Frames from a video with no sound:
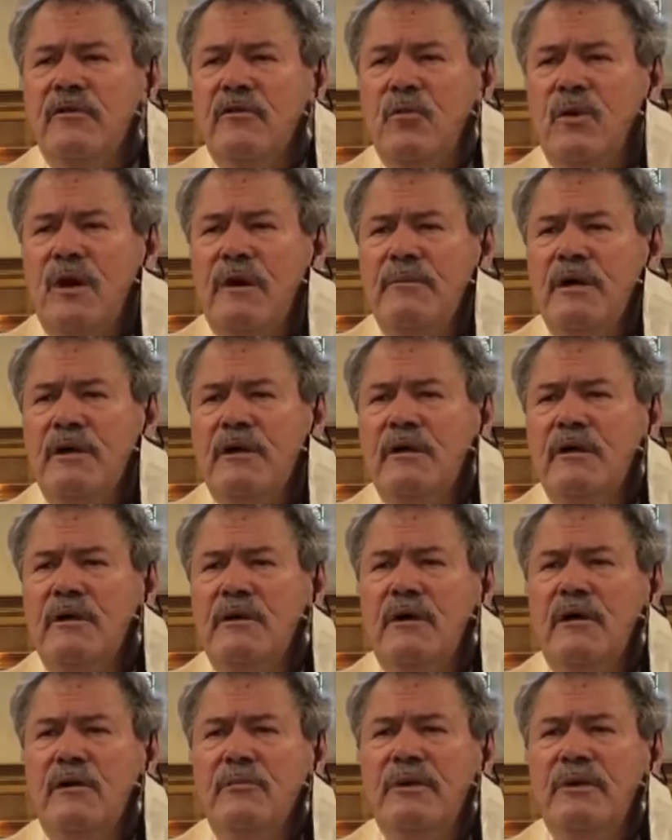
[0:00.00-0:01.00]
of women who
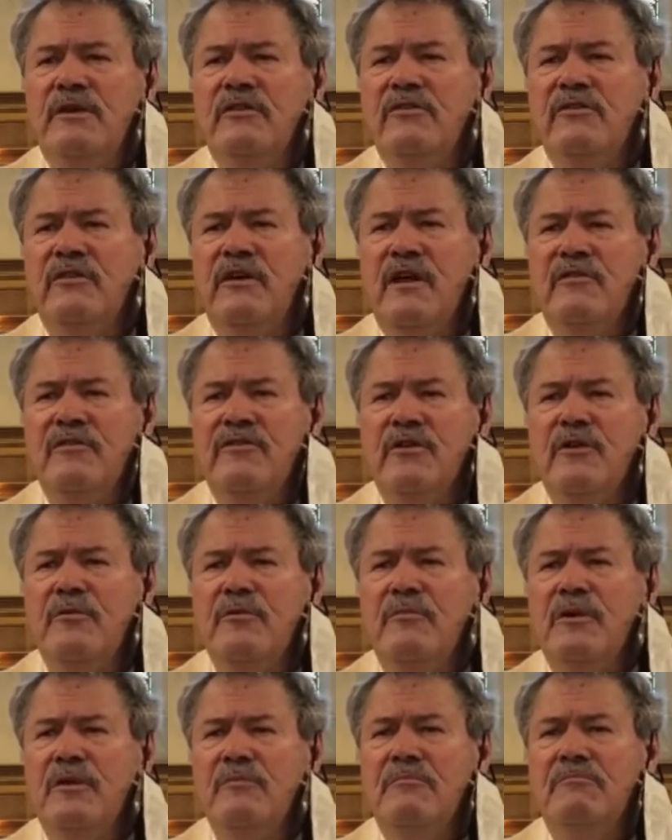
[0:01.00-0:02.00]
had been sent
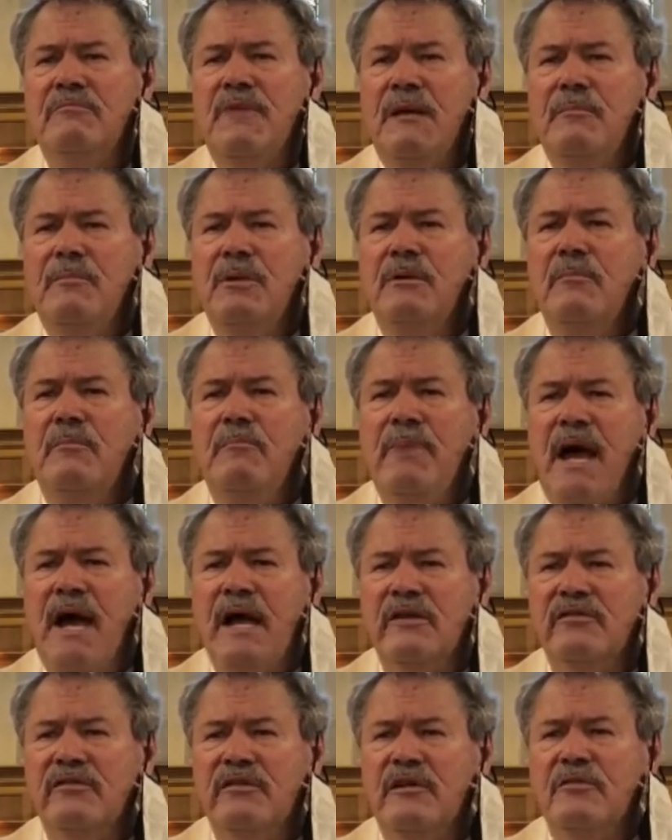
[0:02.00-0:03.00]
from Mabel
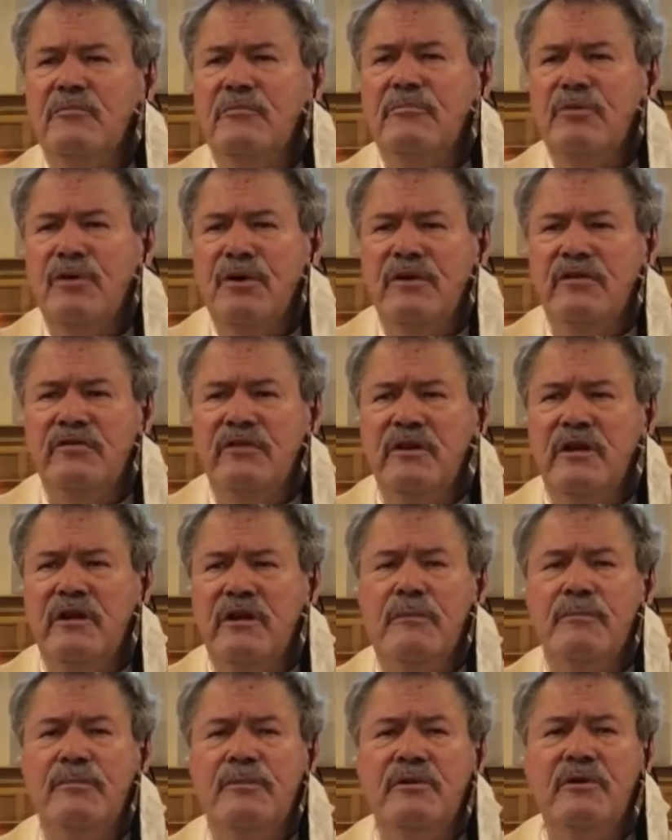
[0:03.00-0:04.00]
Bassett Prison
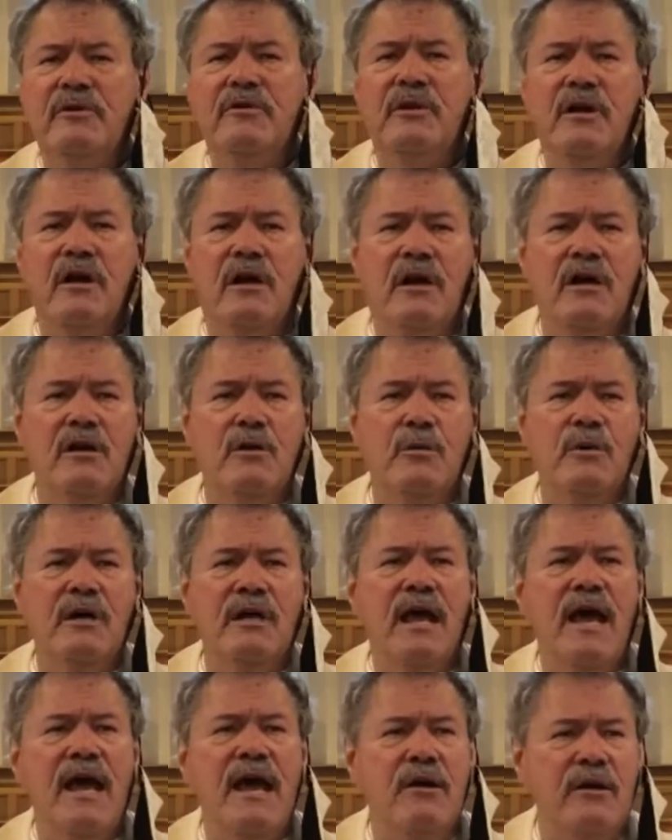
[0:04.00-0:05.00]
up to the Ottawa
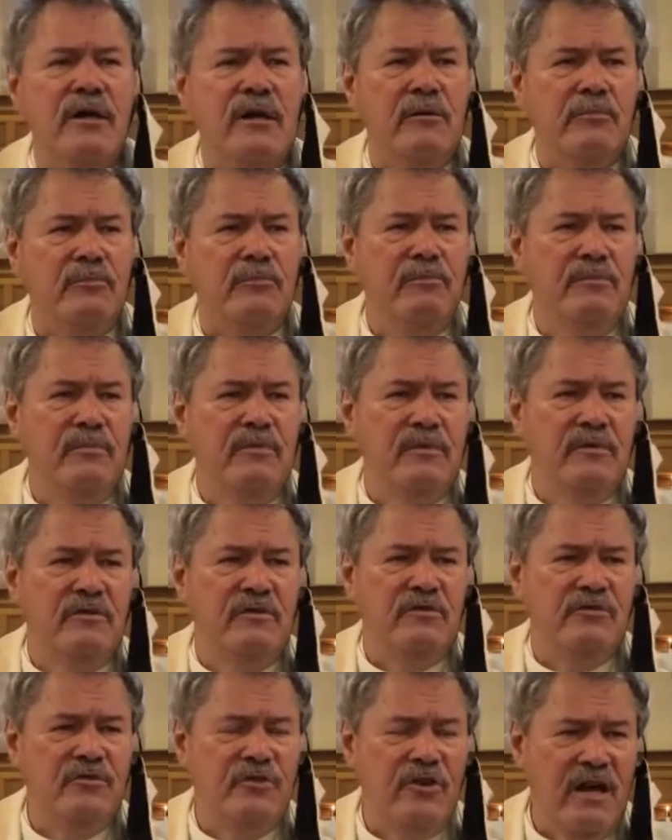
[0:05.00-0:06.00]
County
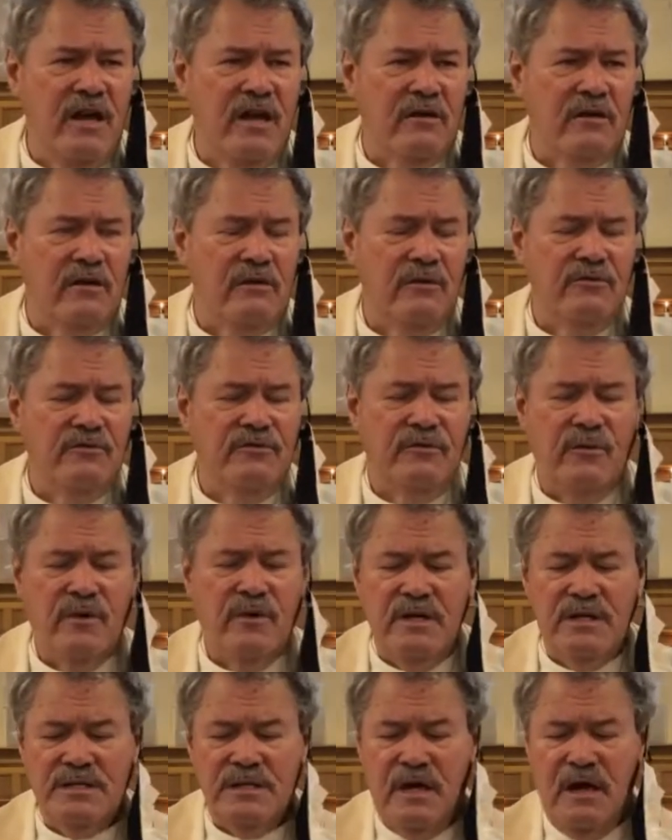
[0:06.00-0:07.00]
Jail for
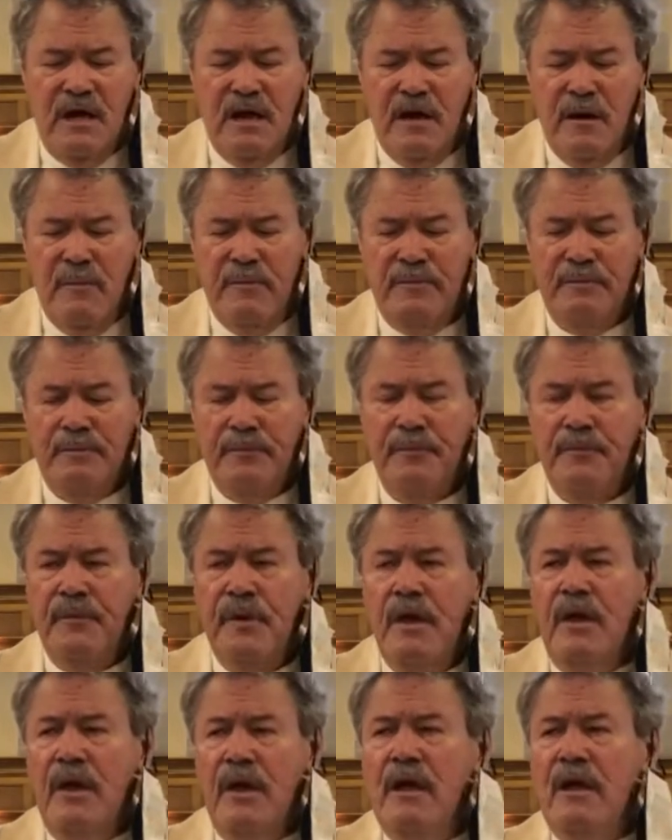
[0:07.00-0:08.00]
a time.
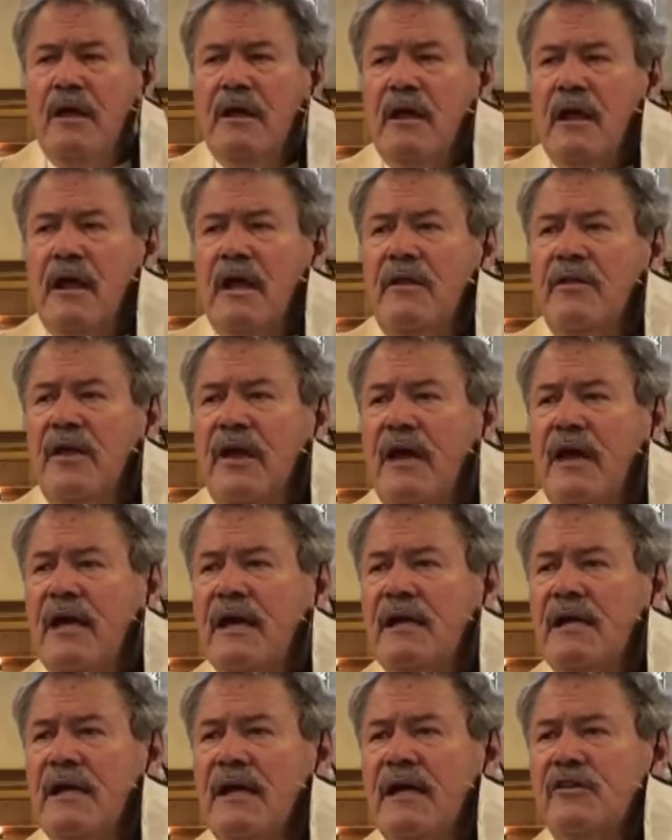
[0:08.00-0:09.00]
And they
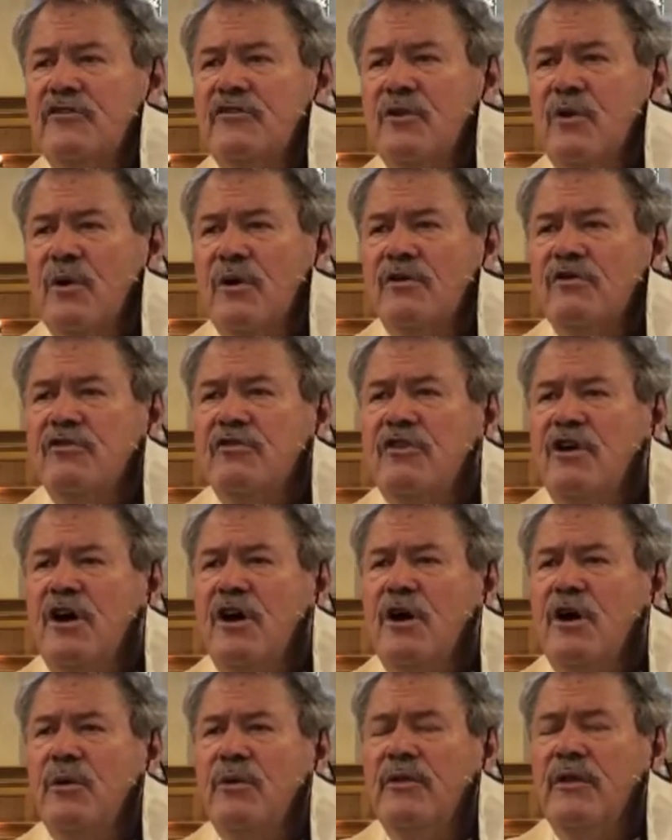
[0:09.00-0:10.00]
had let George
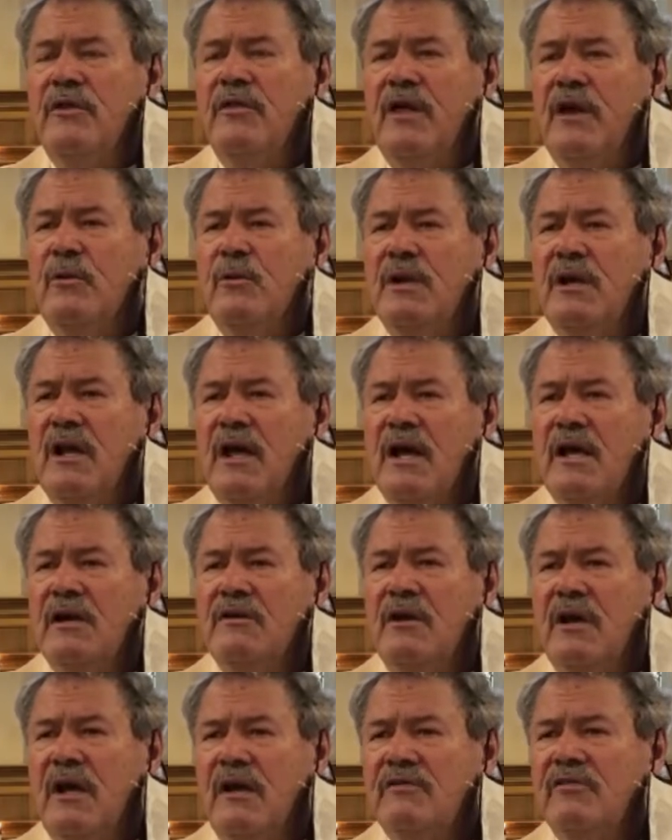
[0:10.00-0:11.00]
know that they would like
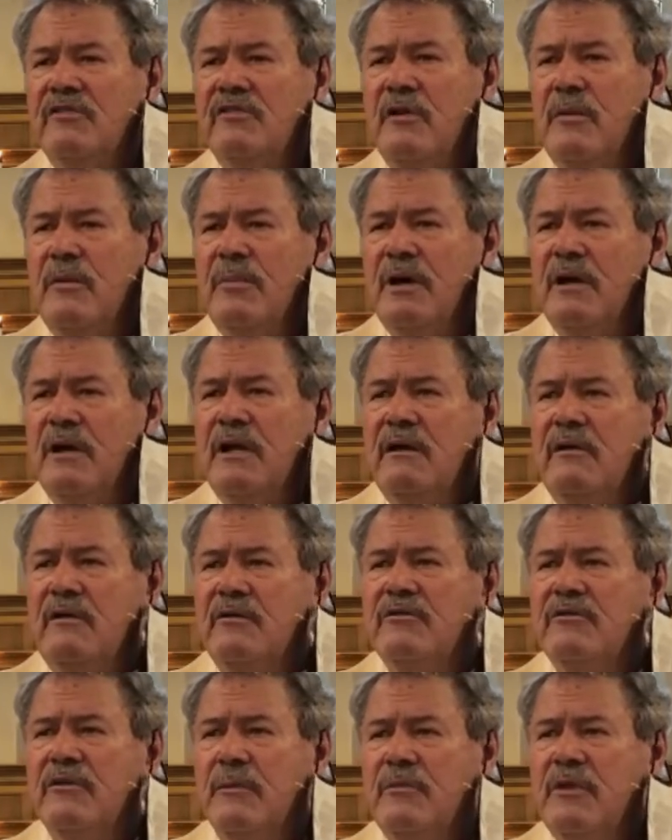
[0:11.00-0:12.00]
to have somebody
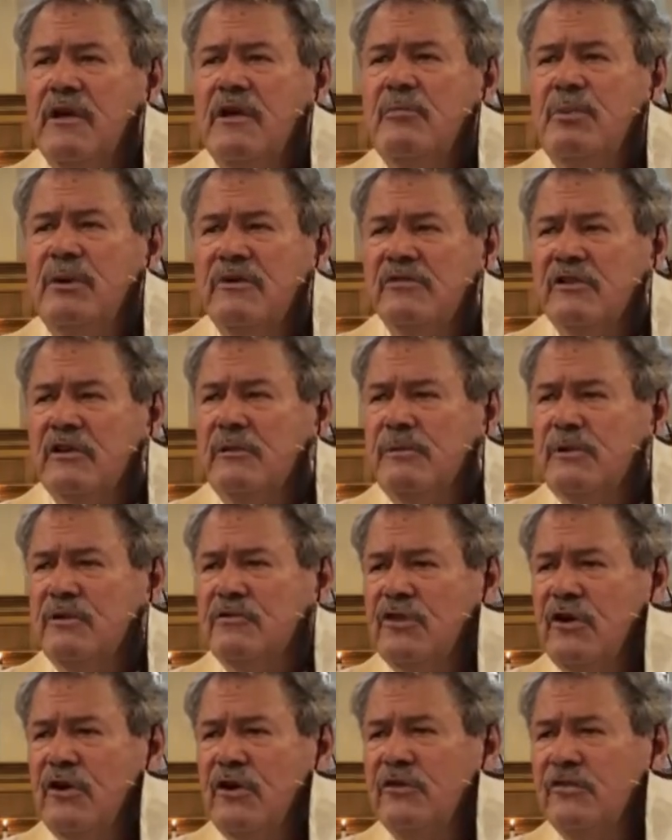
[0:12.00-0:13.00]
from the Episcopal
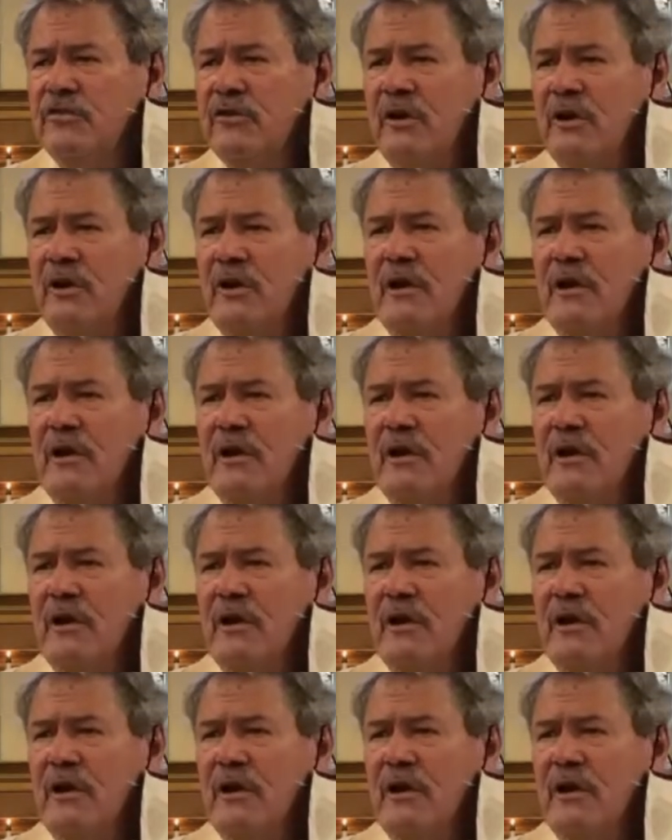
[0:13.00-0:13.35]
Church